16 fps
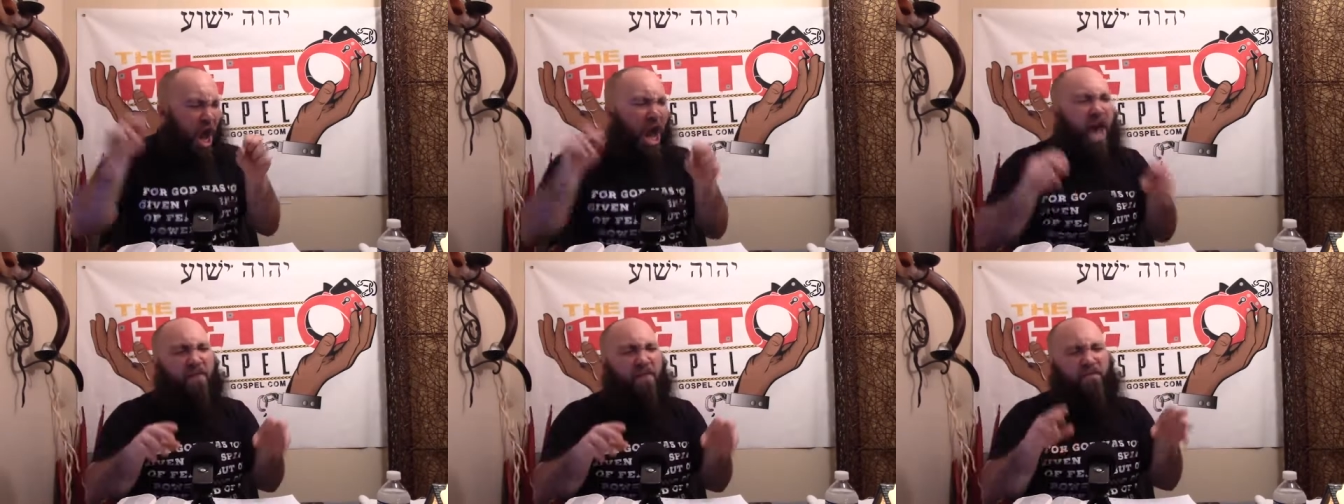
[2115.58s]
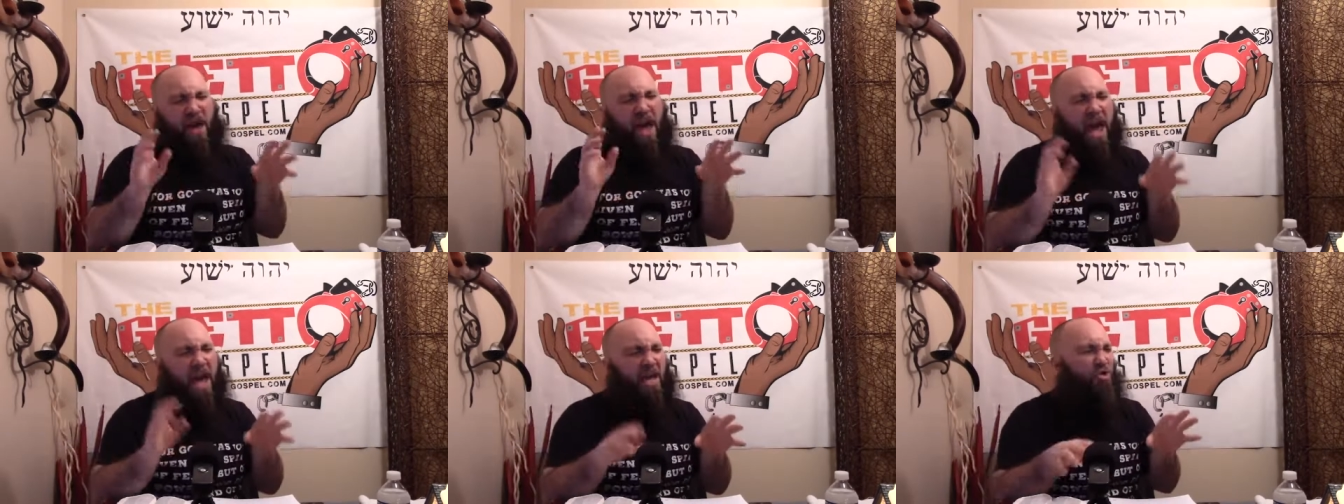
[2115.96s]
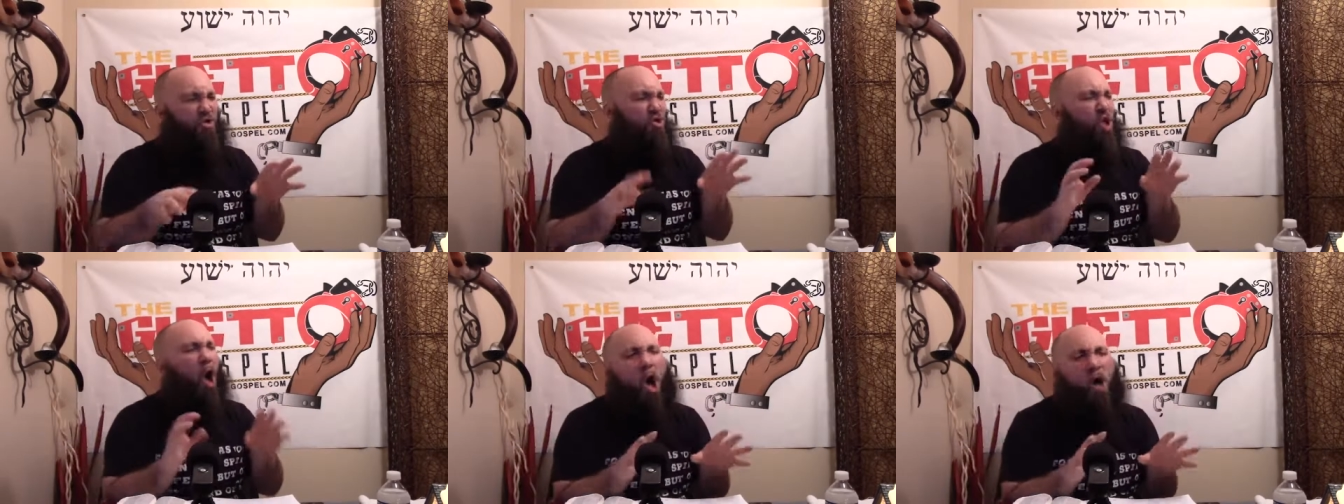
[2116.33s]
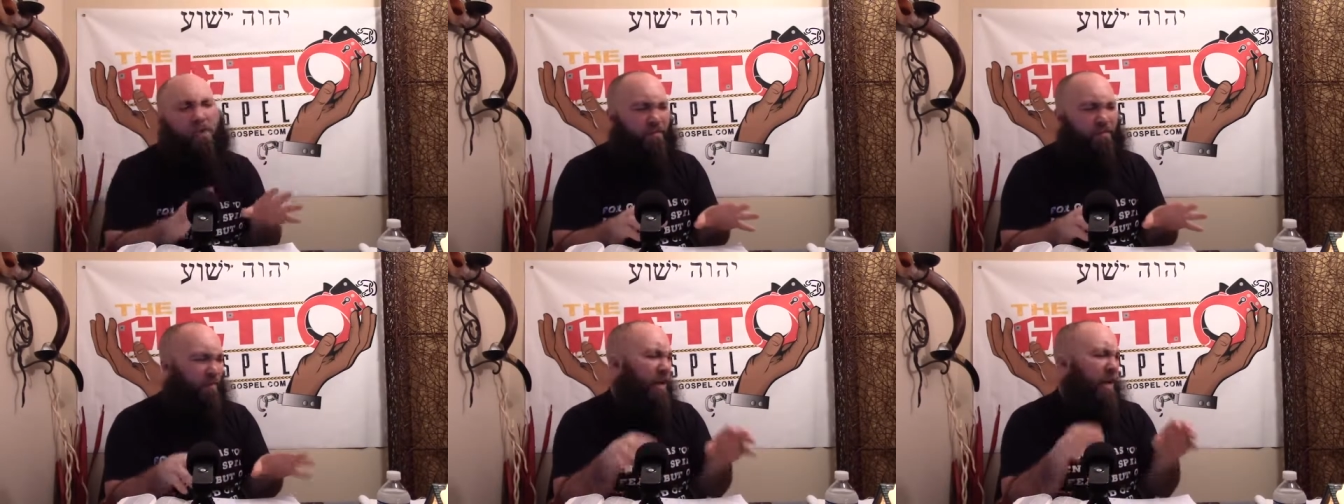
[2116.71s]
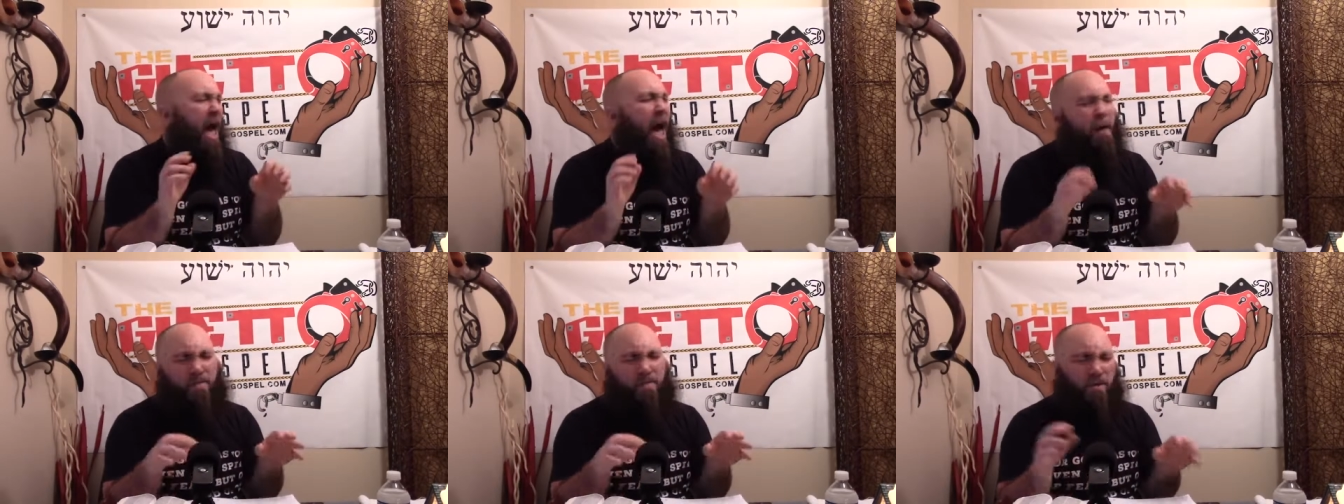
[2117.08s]
if a dolphin
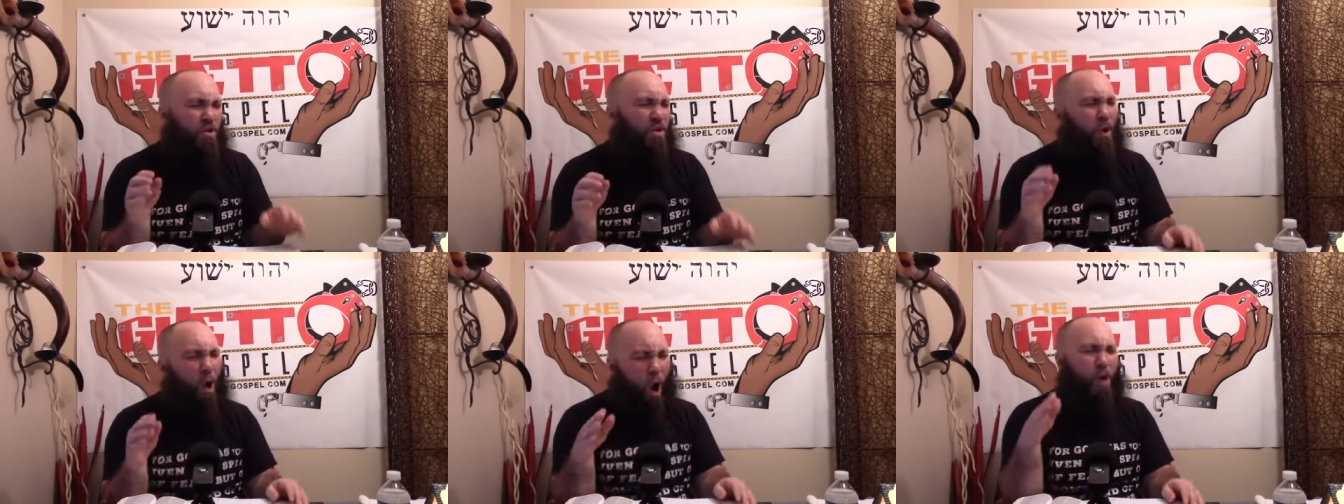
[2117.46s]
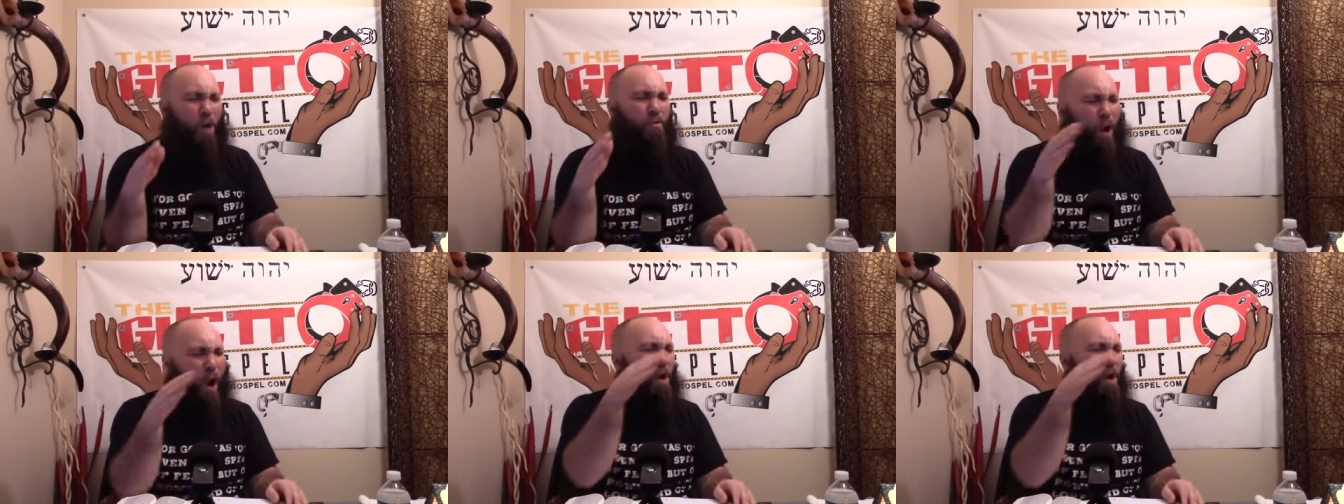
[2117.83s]
happens to er,